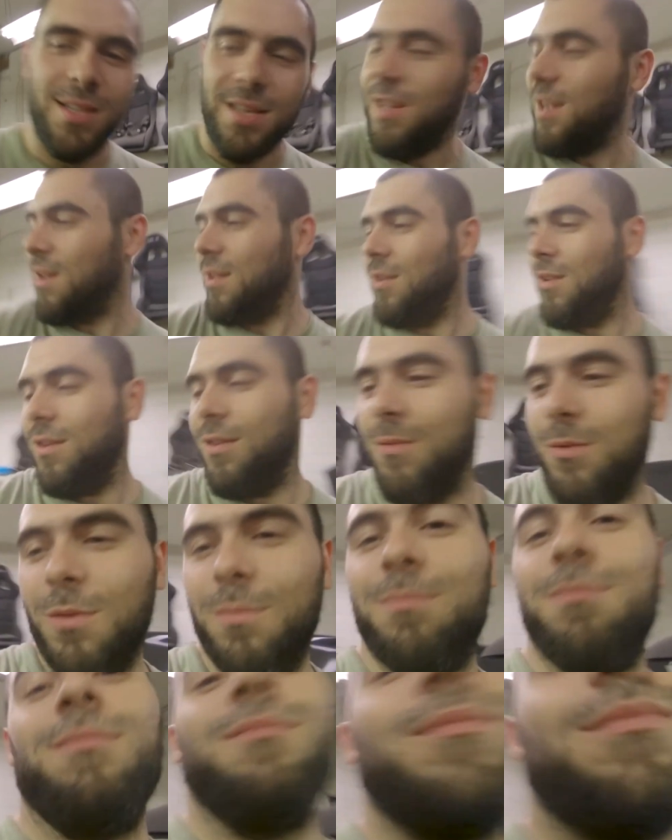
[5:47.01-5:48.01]
together,
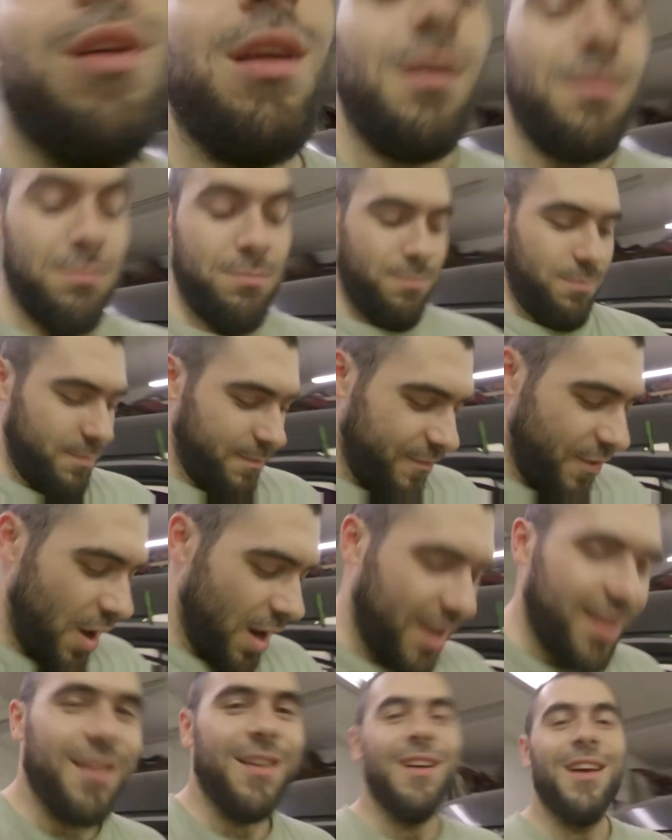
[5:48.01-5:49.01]
well,
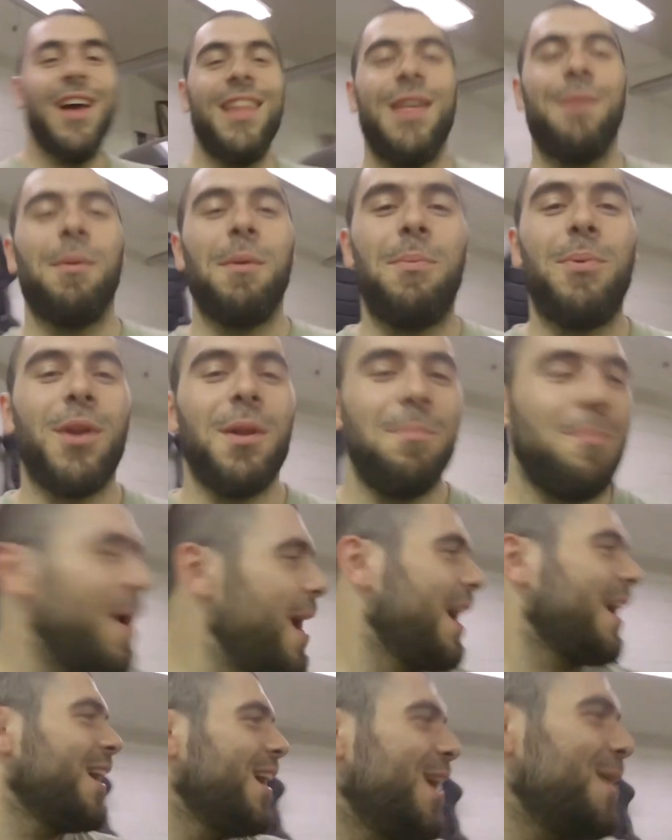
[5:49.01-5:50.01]
fuck. And then we put it
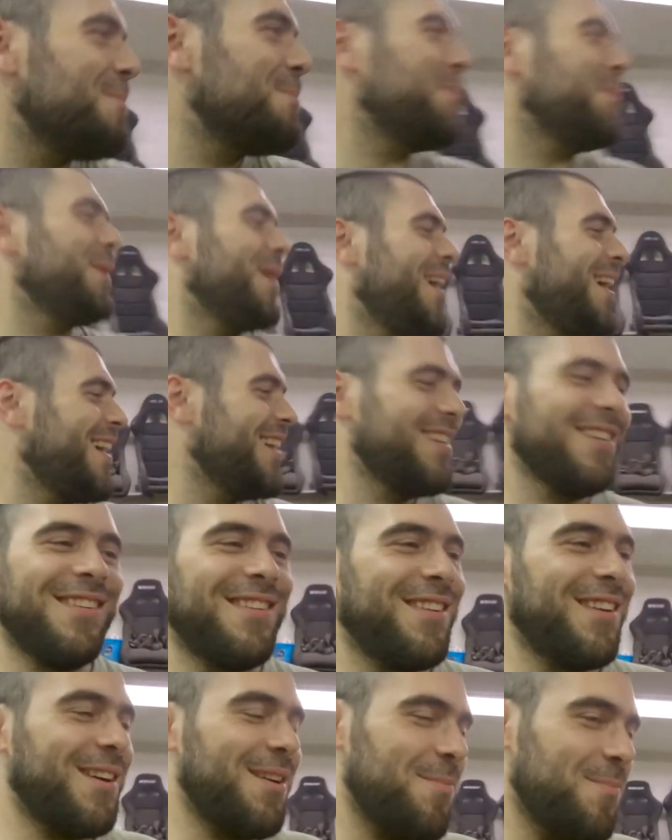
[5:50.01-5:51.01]
back up and